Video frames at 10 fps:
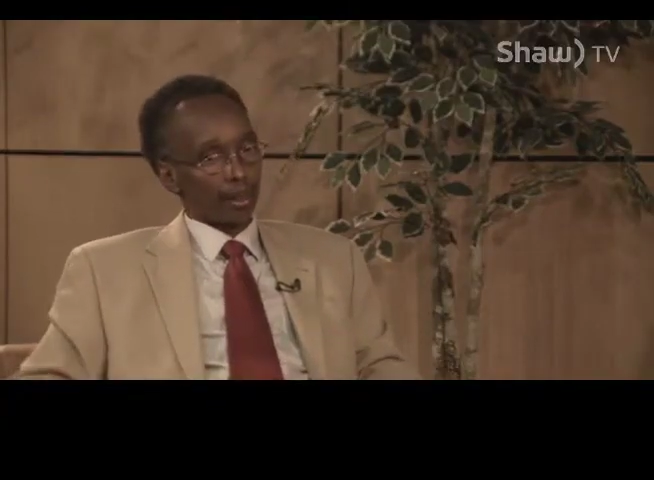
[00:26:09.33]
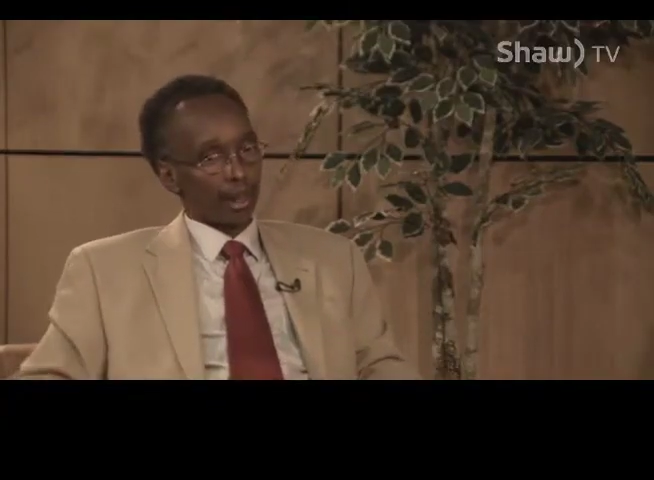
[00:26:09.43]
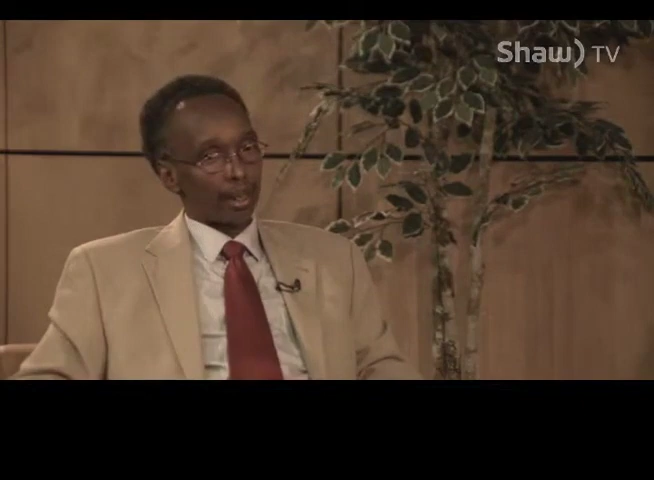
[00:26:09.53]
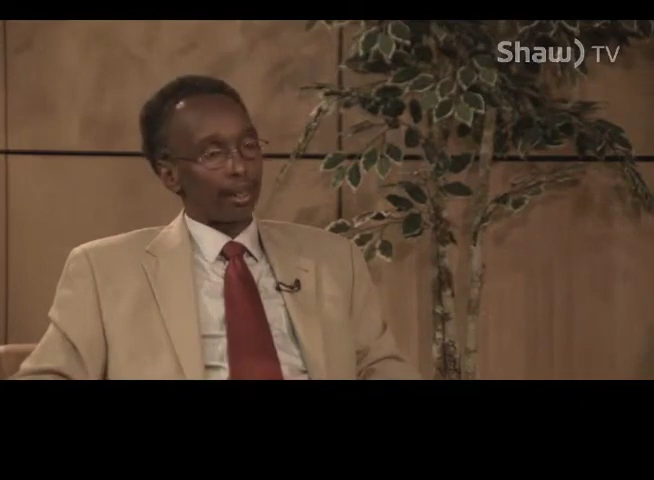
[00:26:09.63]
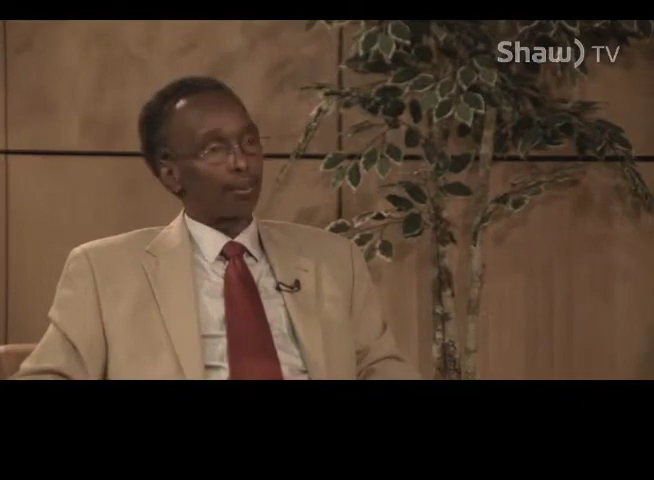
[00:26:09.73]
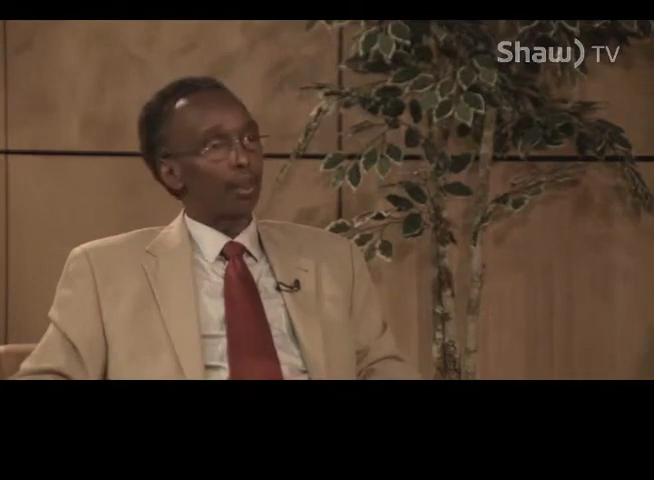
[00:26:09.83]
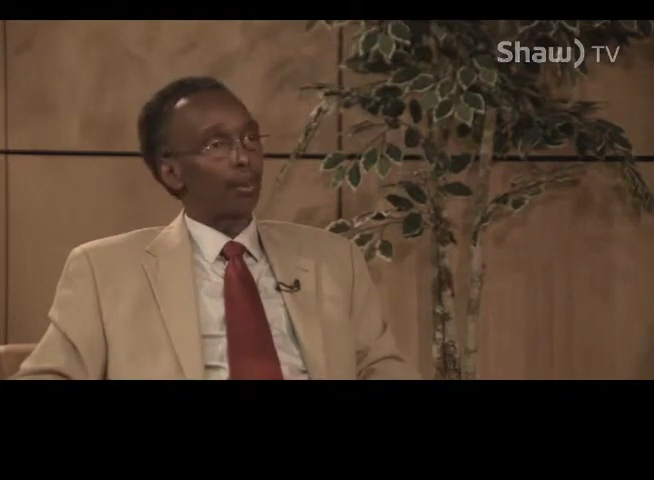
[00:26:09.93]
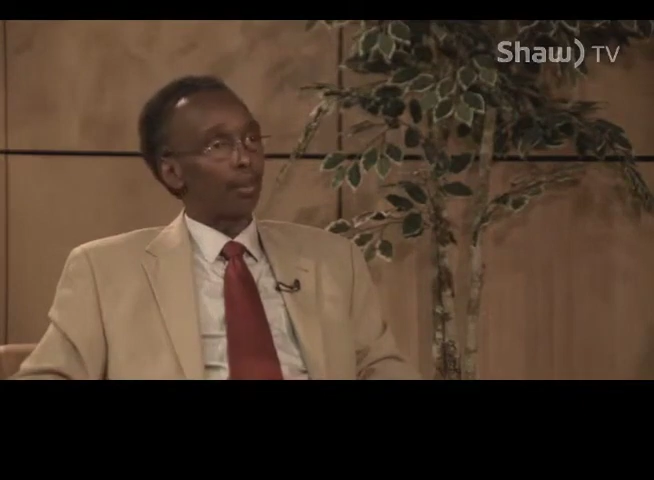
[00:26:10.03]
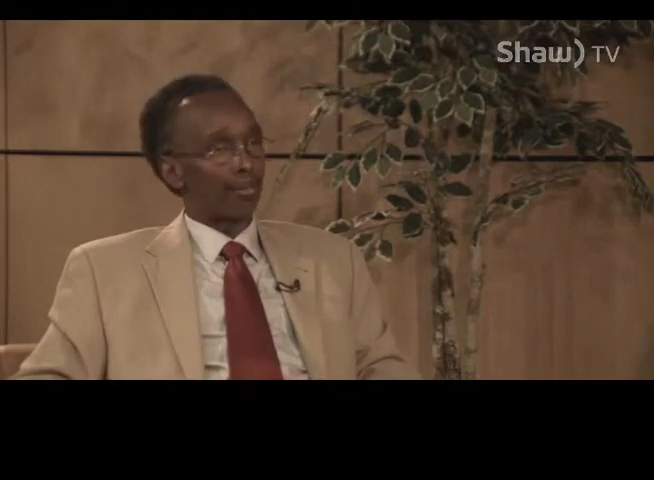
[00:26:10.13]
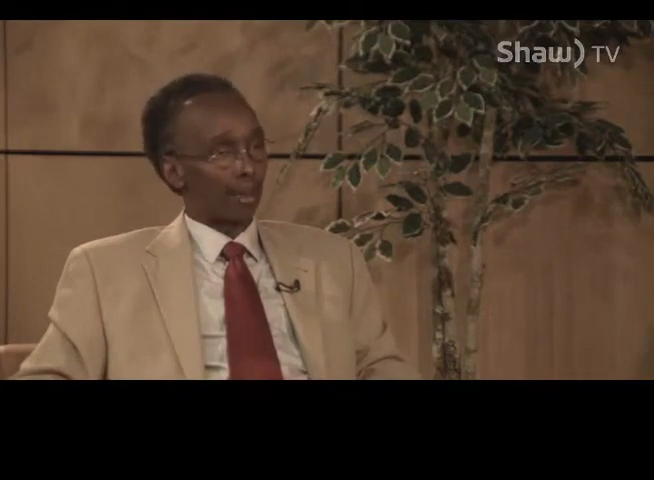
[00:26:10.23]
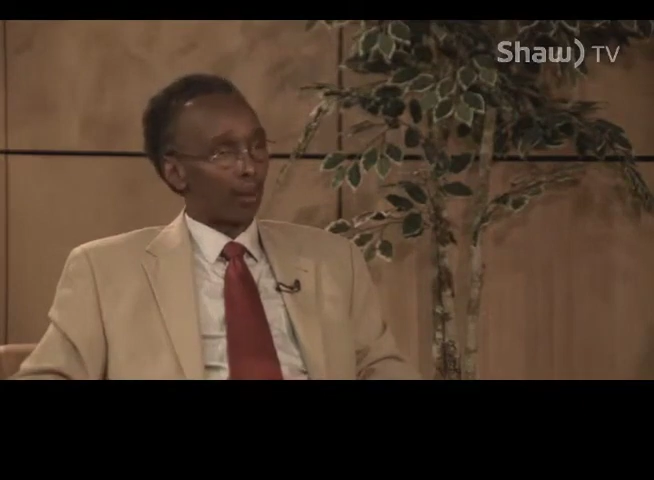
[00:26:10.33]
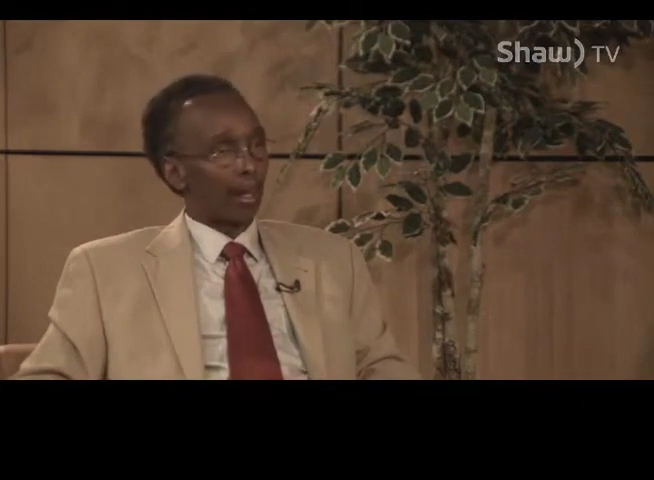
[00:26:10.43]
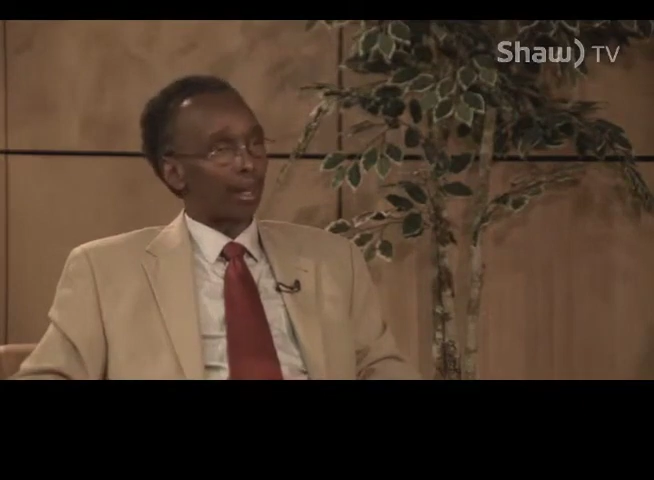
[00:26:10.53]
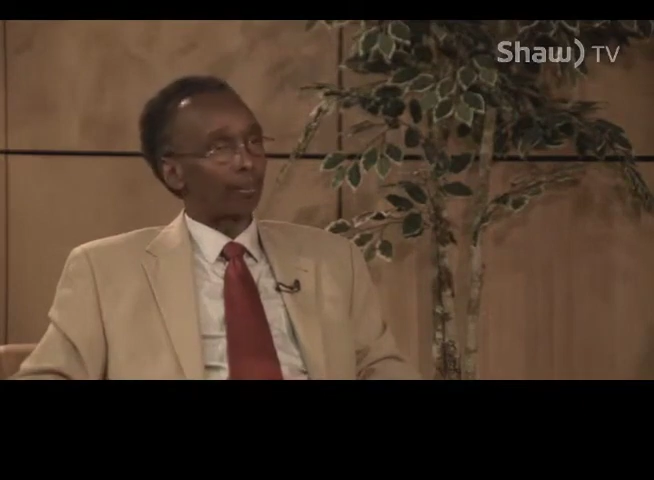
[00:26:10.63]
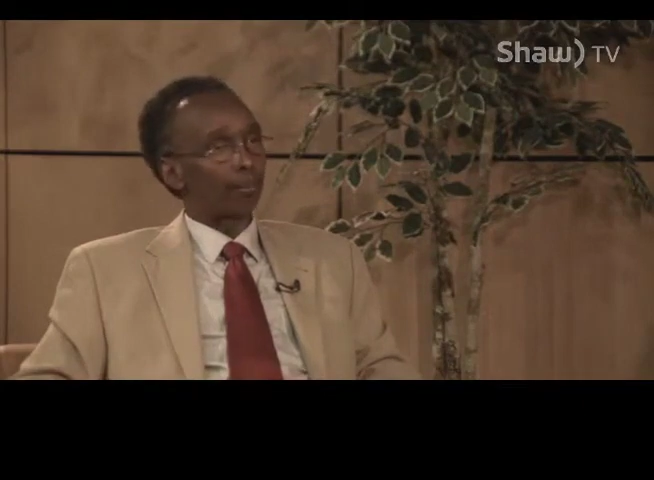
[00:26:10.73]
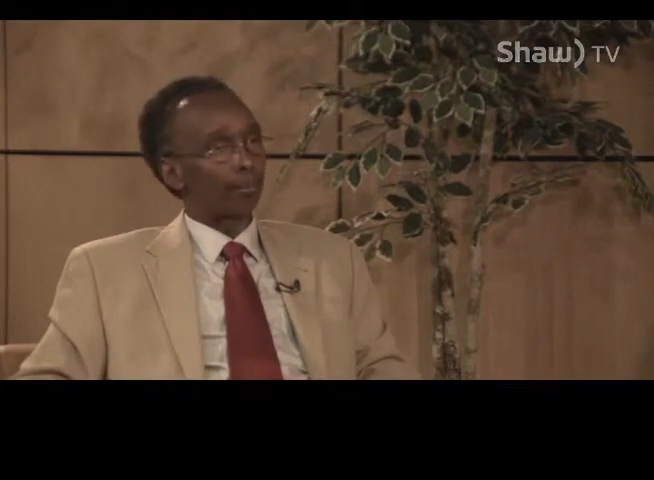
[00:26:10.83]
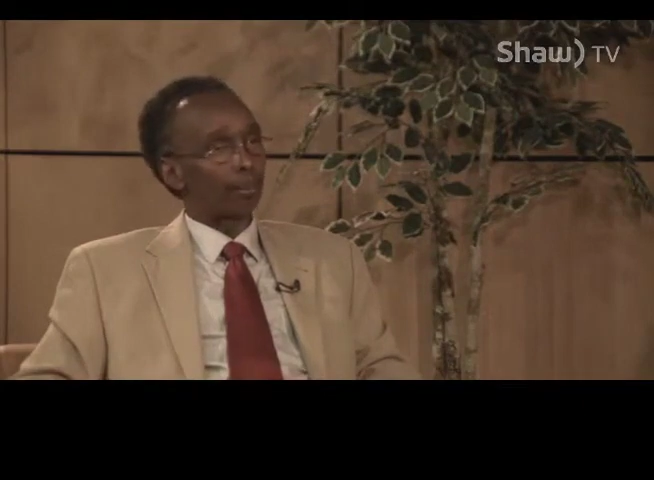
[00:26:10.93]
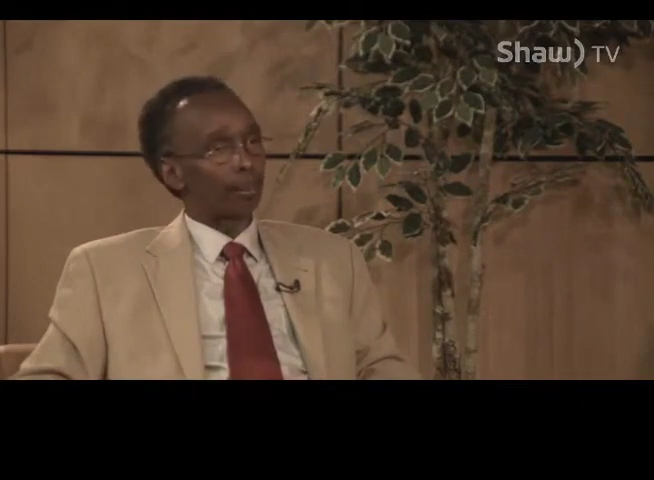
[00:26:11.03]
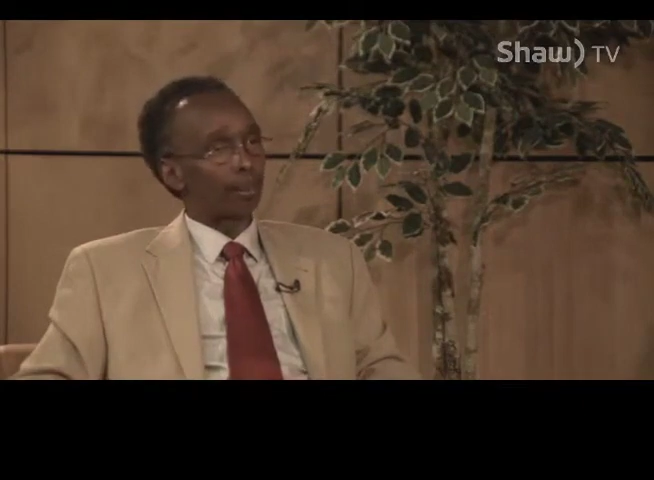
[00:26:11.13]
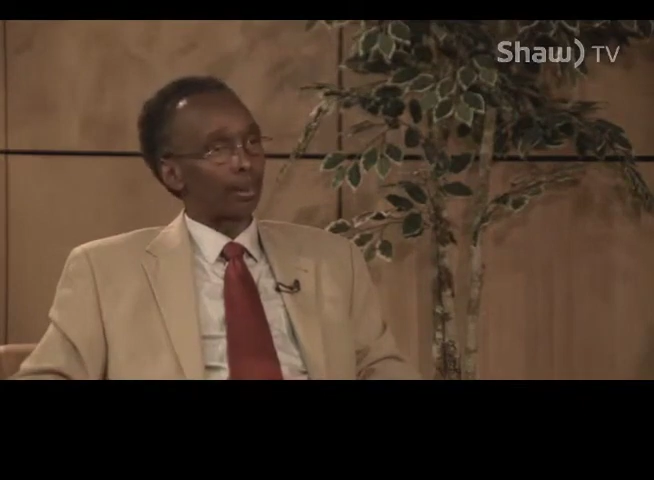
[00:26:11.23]
they've been doing for a while.
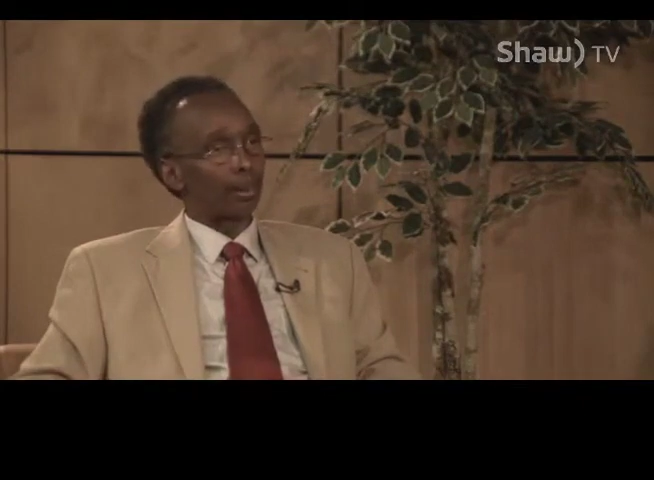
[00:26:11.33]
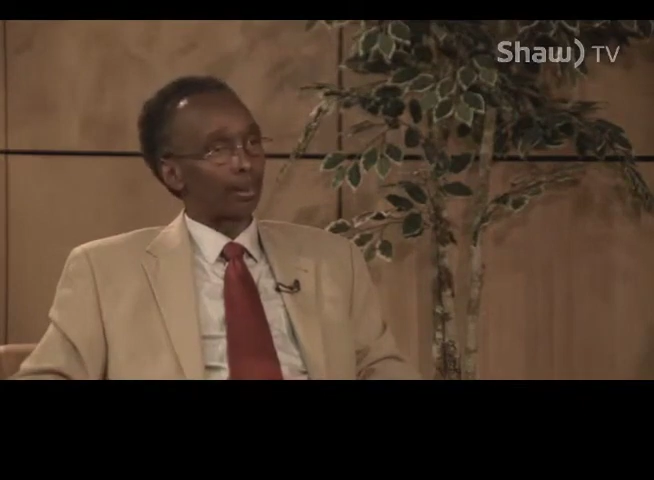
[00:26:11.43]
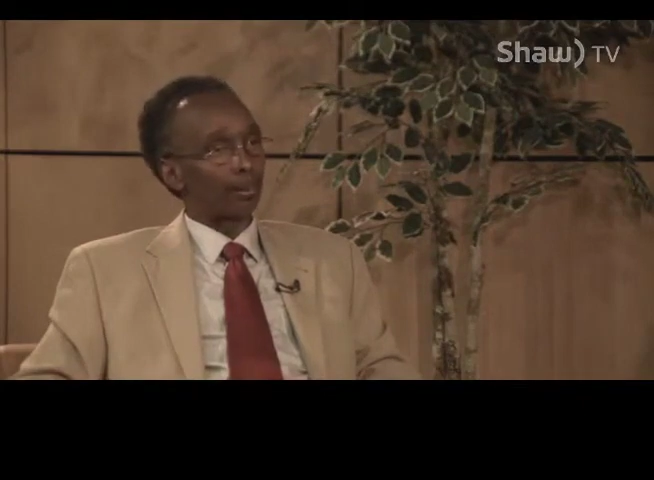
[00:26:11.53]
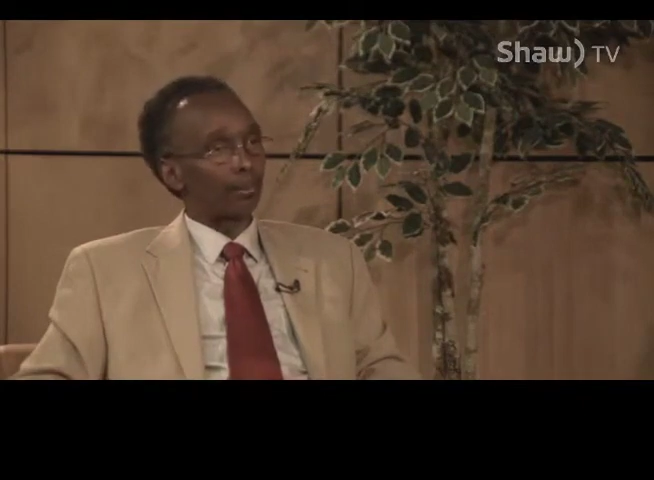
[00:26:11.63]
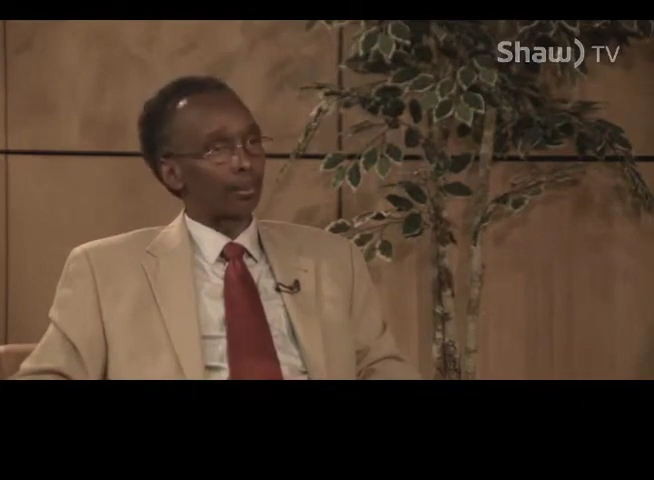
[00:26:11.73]
So